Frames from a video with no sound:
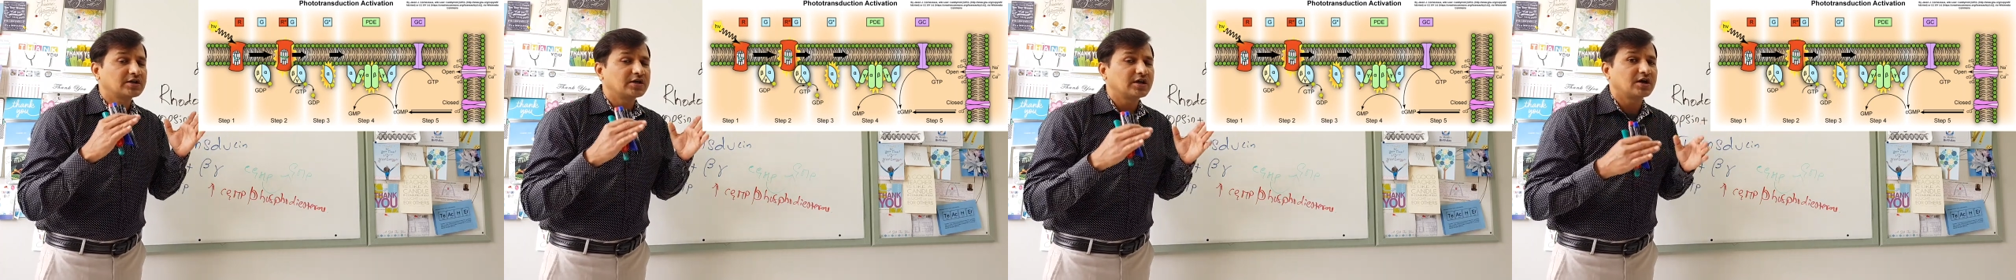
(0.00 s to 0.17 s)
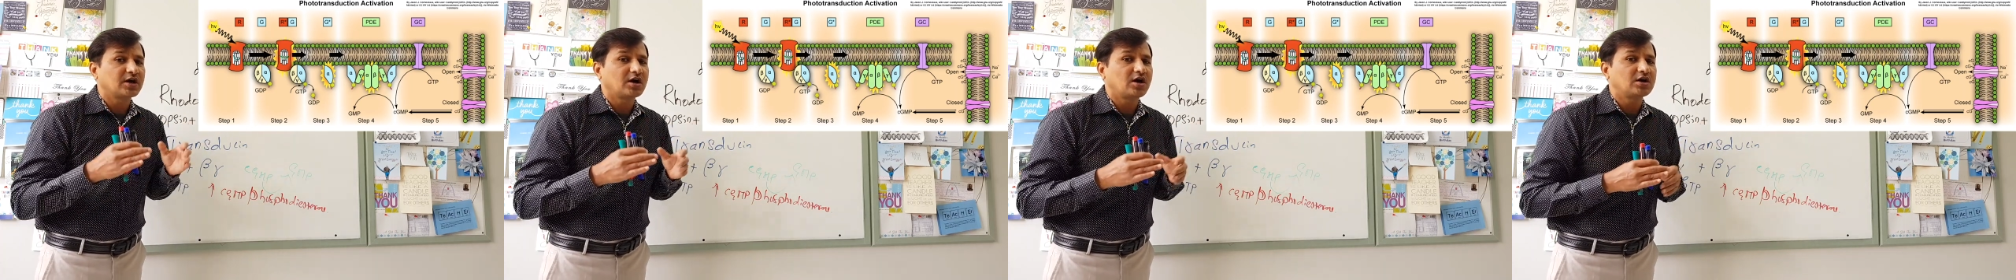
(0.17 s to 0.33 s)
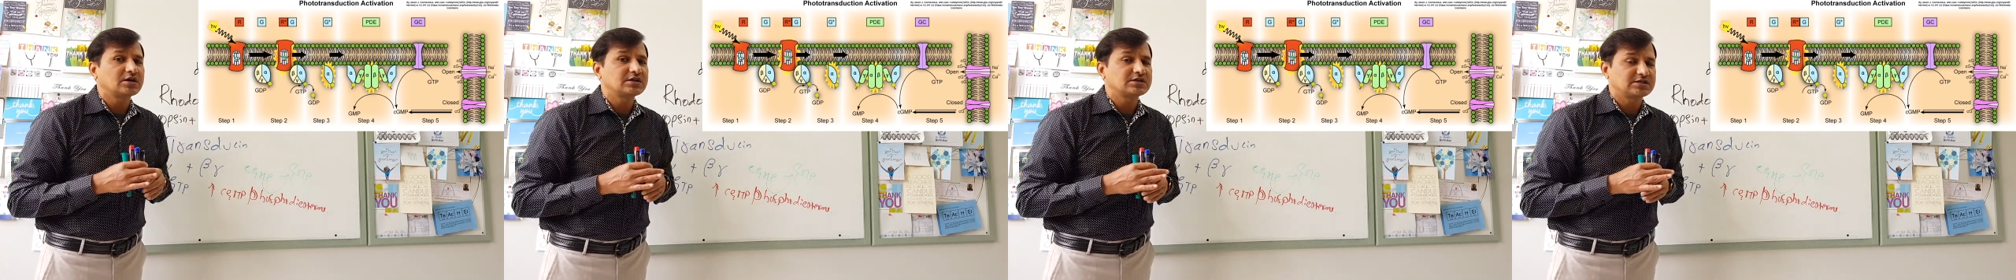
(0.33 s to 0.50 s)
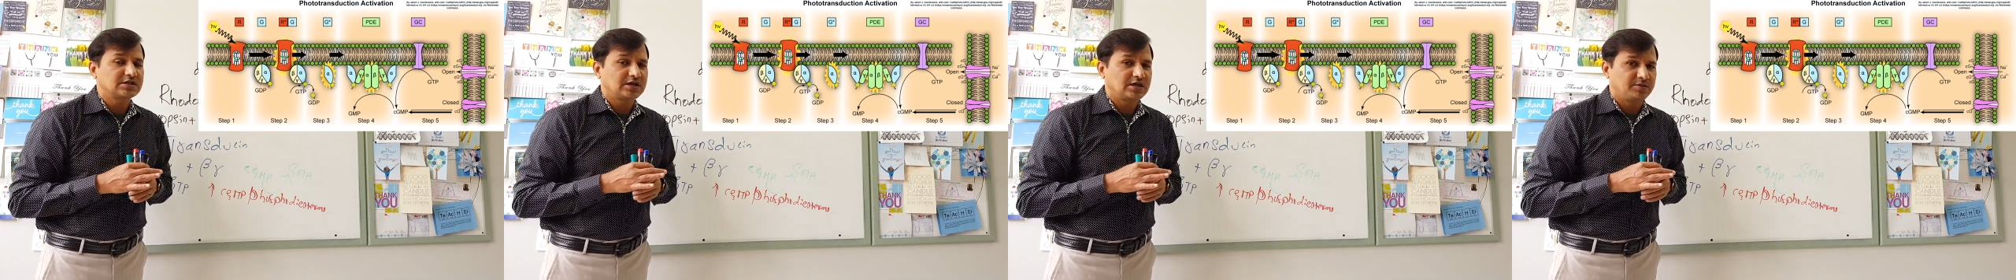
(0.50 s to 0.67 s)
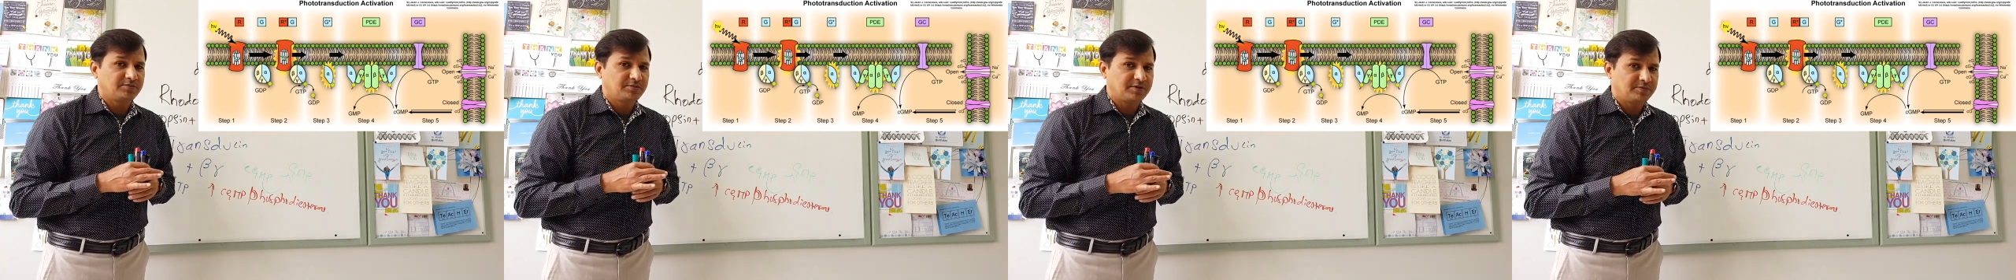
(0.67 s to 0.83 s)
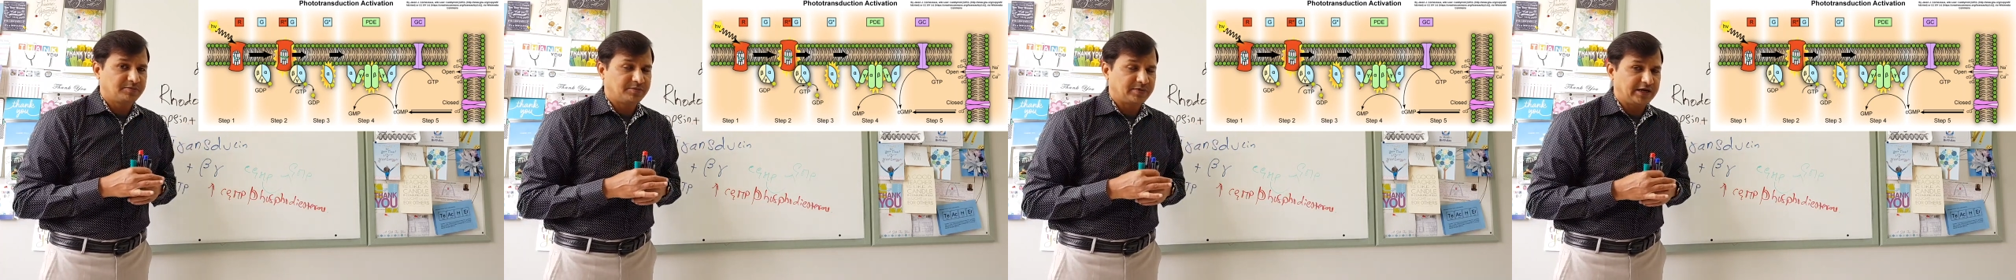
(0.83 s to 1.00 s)
the rod cell
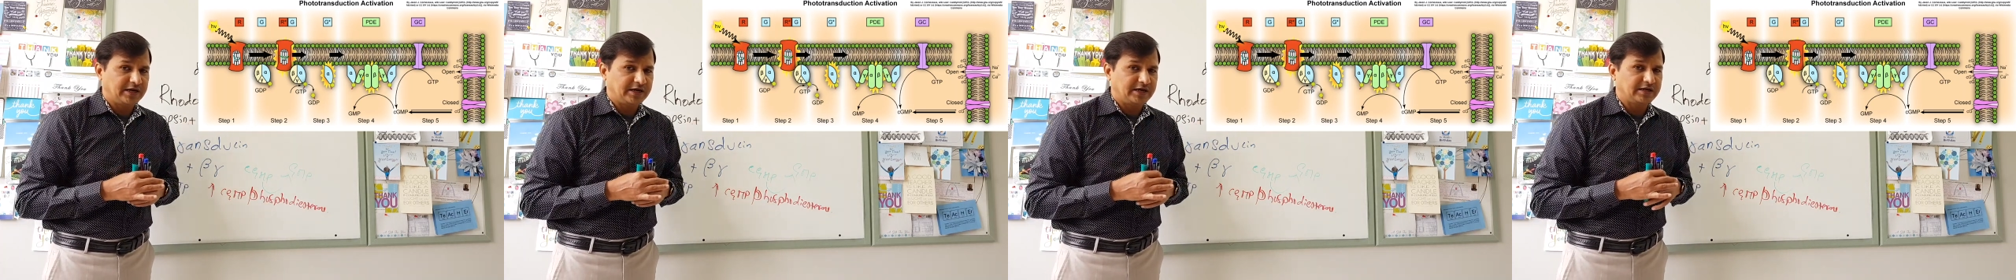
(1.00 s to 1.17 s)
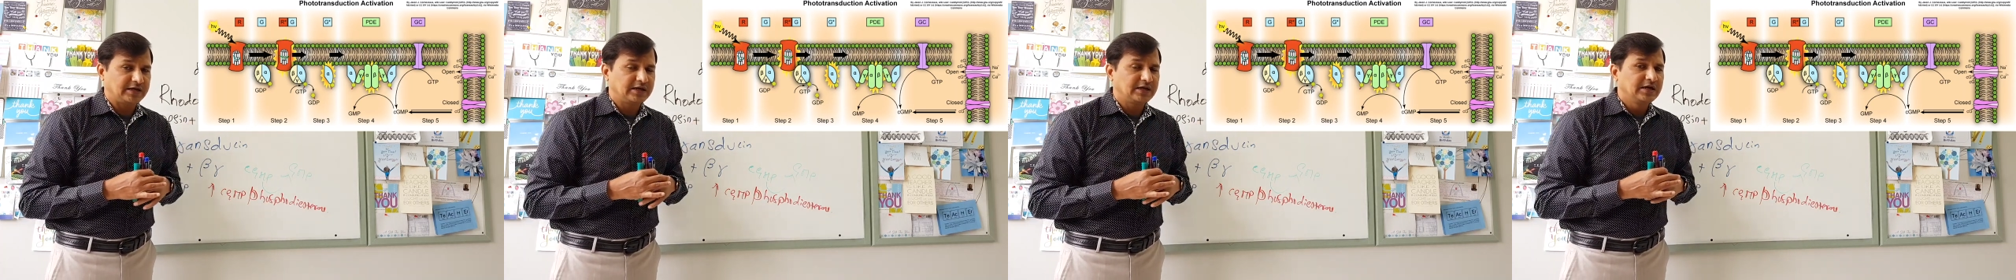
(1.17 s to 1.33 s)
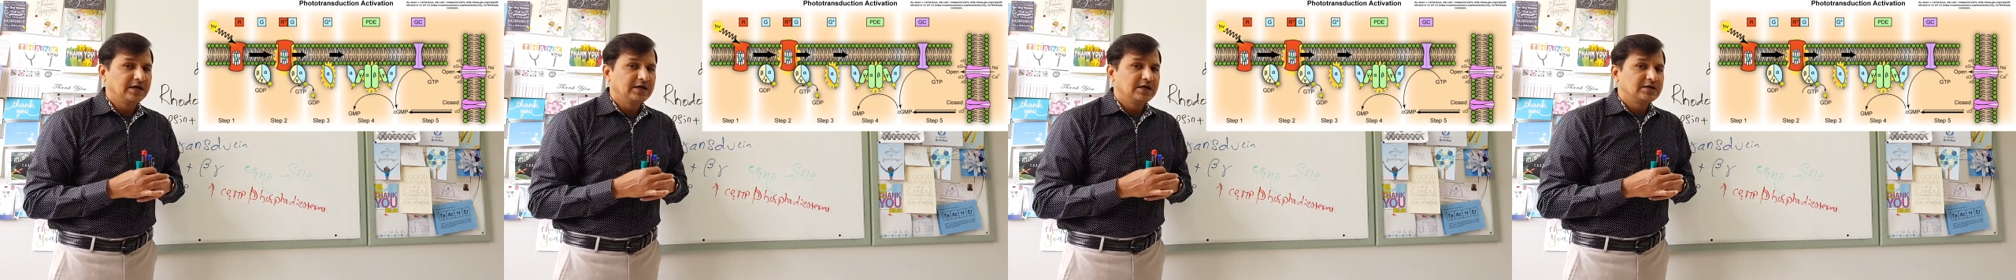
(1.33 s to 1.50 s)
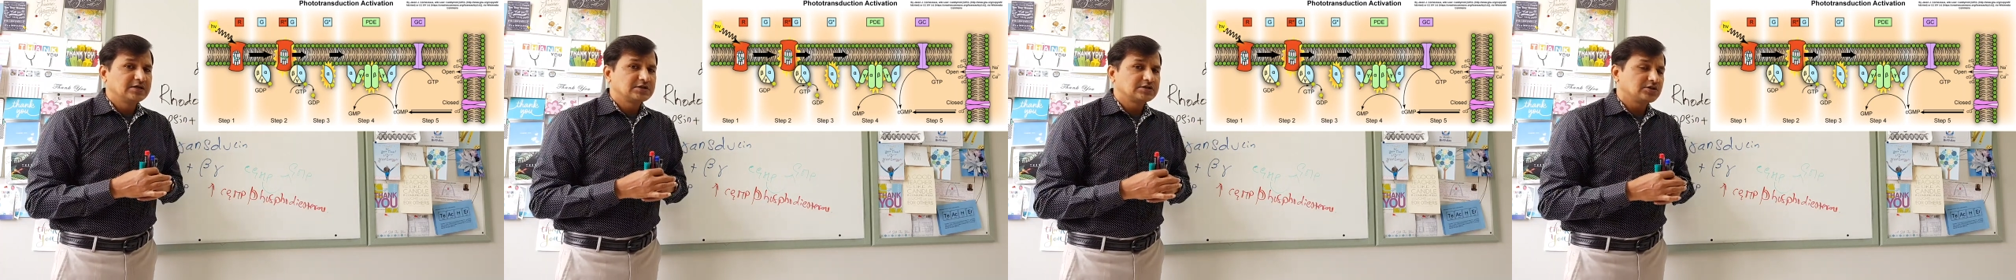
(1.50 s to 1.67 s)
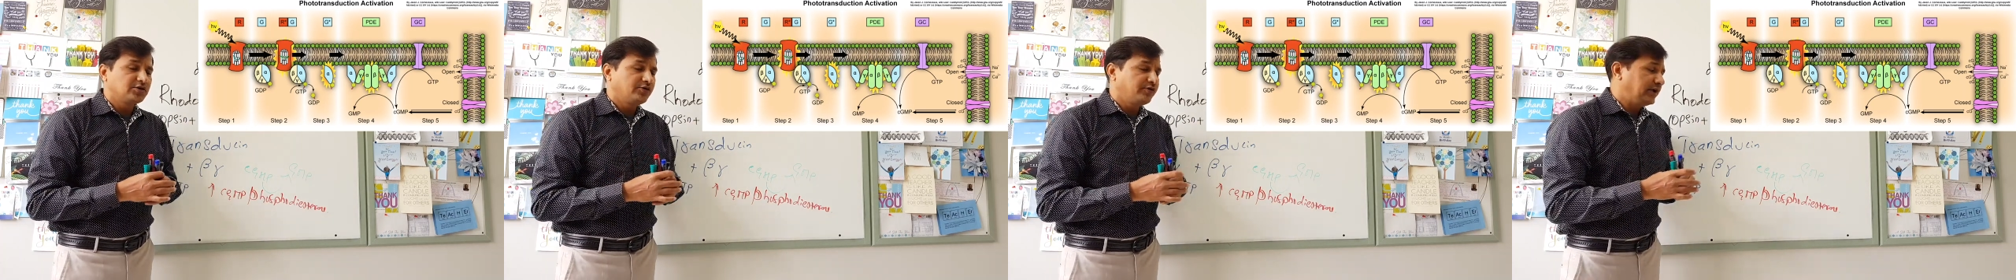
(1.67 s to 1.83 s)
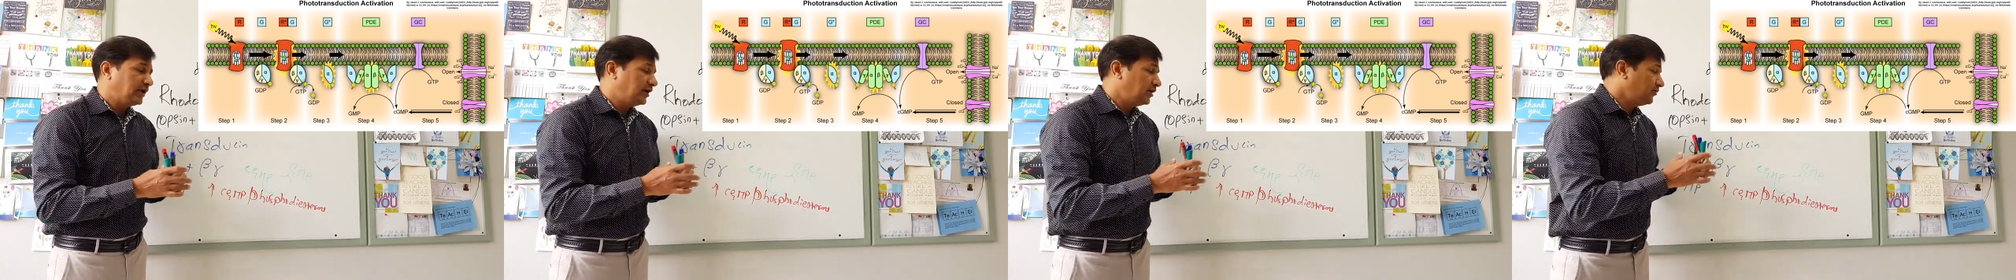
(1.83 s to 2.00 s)
membrane.
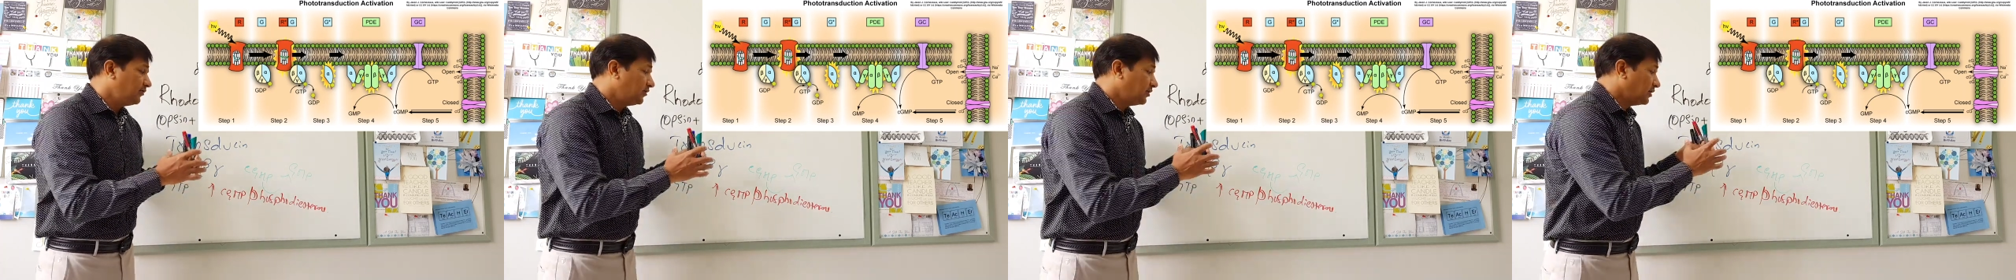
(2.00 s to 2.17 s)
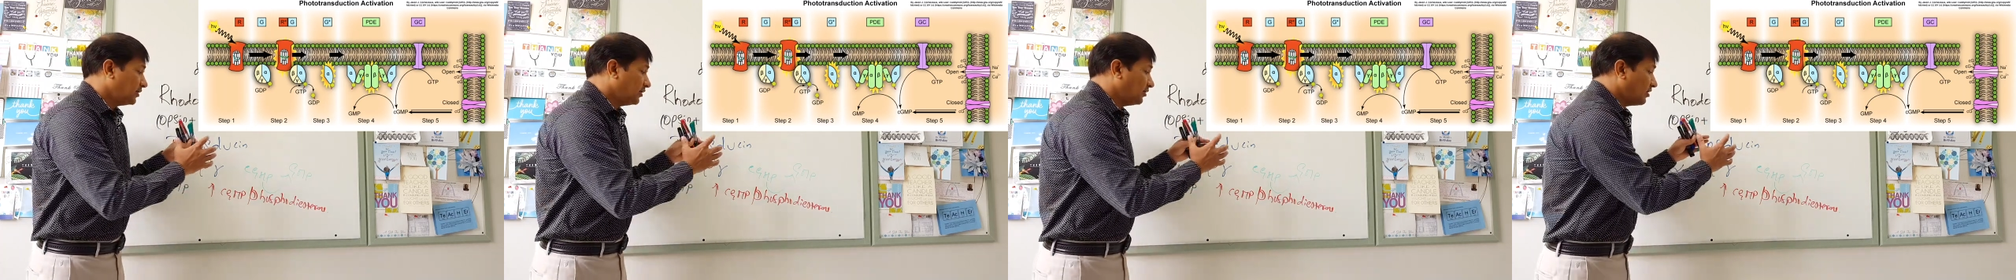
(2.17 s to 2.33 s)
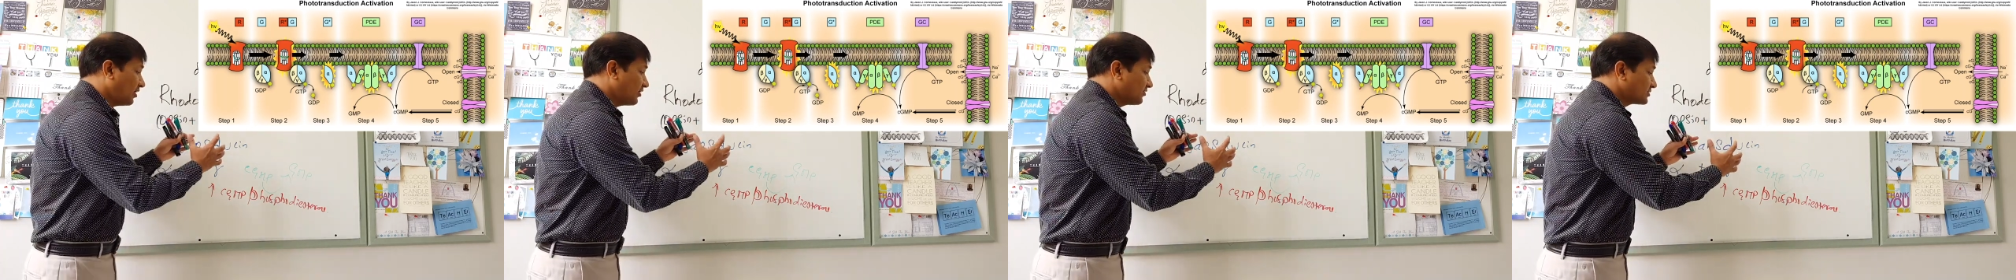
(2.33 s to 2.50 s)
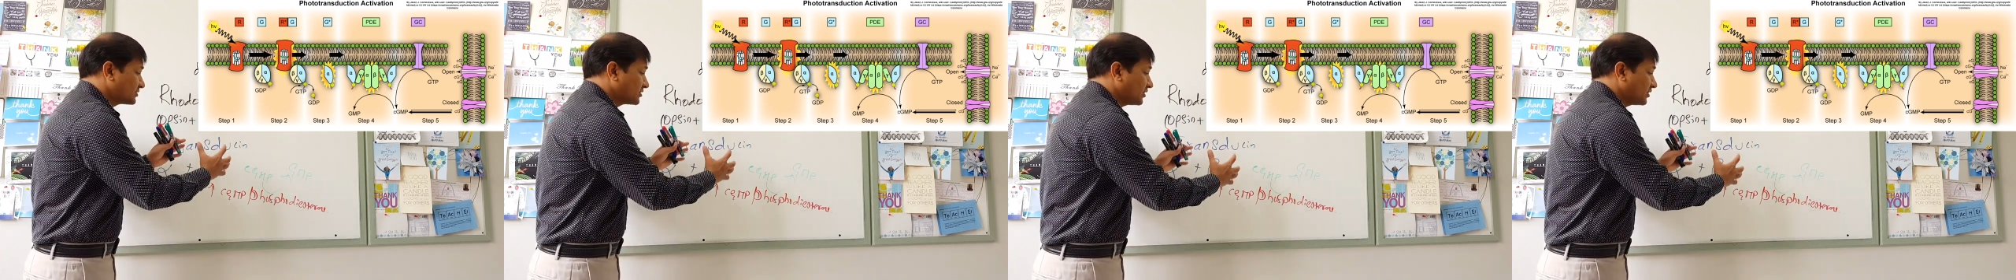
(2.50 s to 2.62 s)
So whenever you have